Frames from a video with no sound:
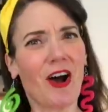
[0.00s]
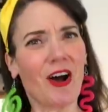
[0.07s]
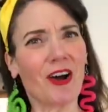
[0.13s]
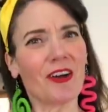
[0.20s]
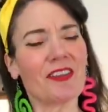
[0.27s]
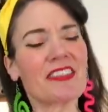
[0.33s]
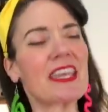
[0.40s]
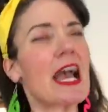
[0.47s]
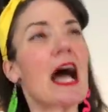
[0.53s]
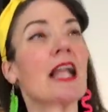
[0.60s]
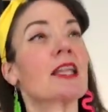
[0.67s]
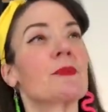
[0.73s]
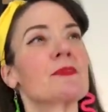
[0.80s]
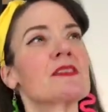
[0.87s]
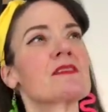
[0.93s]
are the
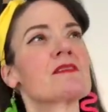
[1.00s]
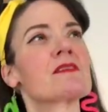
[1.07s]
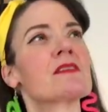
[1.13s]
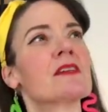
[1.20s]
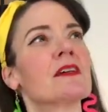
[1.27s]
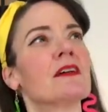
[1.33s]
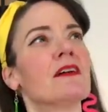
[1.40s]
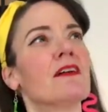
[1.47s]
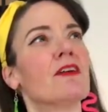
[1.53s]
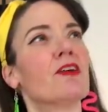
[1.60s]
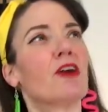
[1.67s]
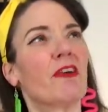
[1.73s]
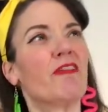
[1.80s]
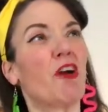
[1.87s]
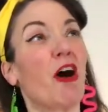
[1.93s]
elements
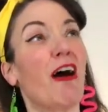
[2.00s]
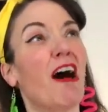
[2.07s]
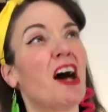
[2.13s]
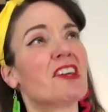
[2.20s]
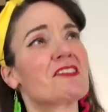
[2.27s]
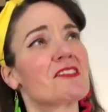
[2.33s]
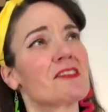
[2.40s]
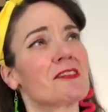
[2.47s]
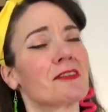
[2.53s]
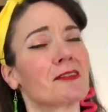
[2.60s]
of art?